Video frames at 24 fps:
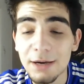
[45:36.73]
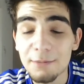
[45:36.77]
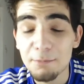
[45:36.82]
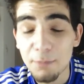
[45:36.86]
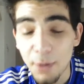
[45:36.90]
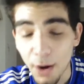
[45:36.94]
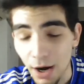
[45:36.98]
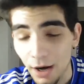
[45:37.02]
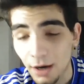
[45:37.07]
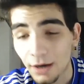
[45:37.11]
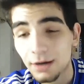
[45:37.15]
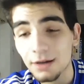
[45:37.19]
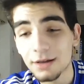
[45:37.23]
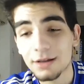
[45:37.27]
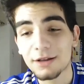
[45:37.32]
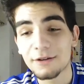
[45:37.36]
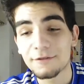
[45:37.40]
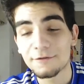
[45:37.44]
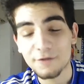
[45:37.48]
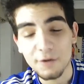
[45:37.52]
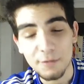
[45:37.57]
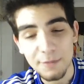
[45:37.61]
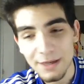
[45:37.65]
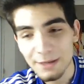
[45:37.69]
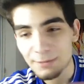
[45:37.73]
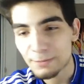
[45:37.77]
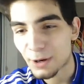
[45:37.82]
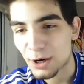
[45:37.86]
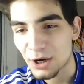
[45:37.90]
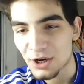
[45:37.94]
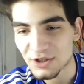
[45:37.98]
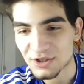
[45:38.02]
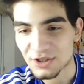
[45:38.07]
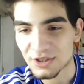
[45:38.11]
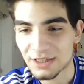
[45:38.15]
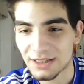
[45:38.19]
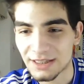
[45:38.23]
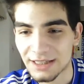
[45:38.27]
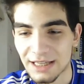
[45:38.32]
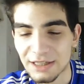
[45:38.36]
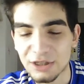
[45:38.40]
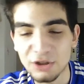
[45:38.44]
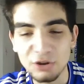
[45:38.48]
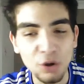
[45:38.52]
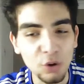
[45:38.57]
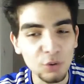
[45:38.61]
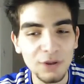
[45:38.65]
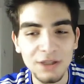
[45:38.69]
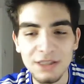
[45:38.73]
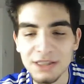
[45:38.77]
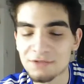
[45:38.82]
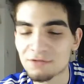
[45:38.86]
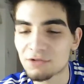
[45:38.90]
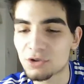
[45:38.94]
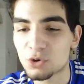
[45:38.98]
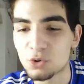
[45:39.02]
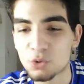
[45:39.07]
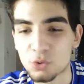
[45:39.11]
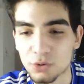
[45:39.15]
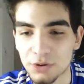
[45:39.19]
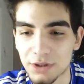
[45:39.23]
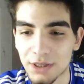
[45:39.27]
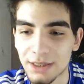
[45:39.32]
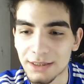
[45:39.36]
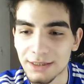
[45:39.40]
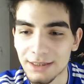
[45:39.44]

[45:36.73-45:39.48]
But for me personally, yeah, you don't need to record that,